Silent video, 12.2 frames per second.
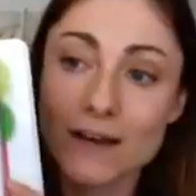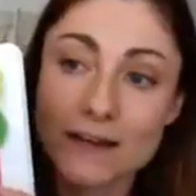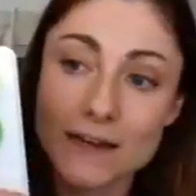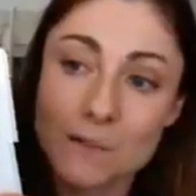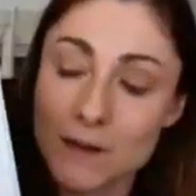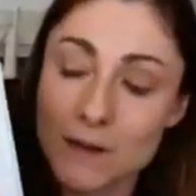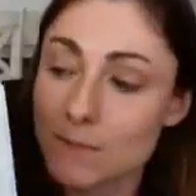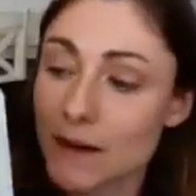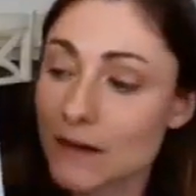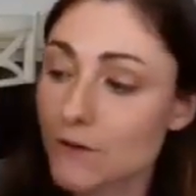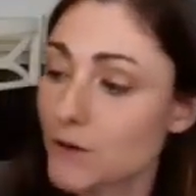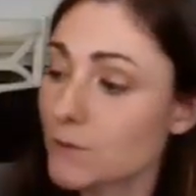And in my
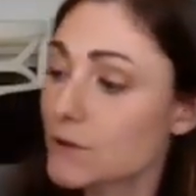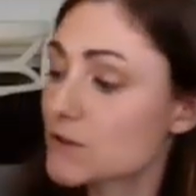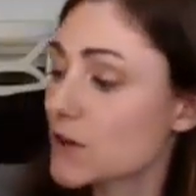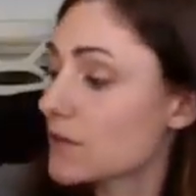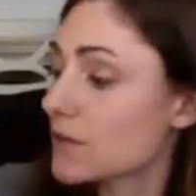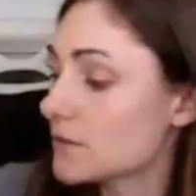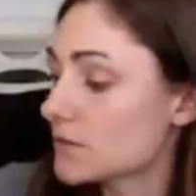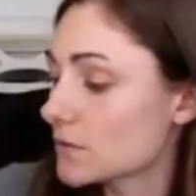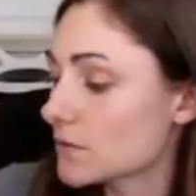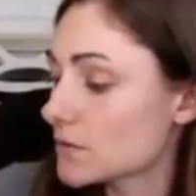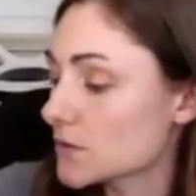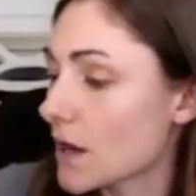binder, which I
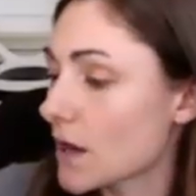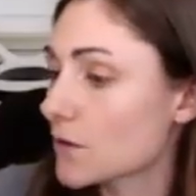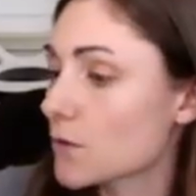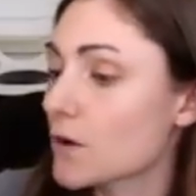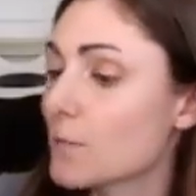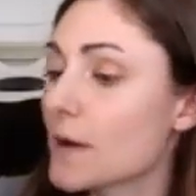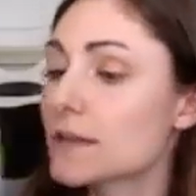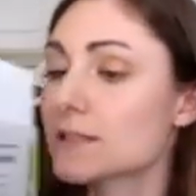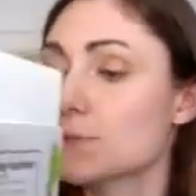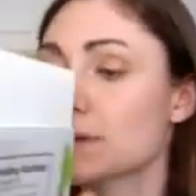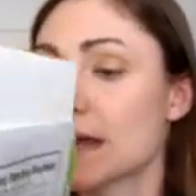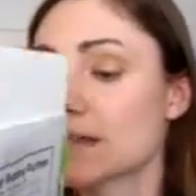saw at the corner of my eye,
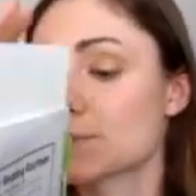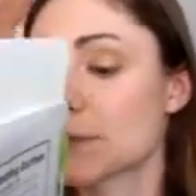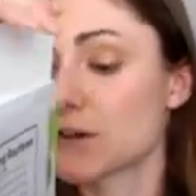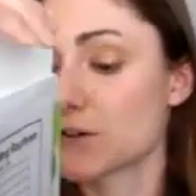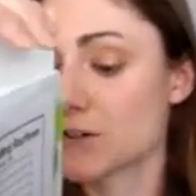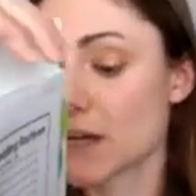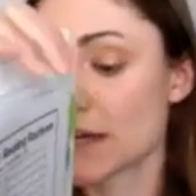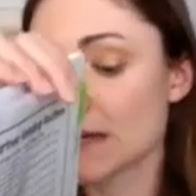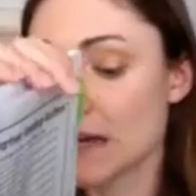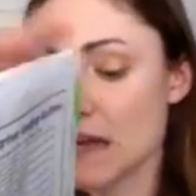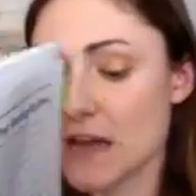somebody asked binder size.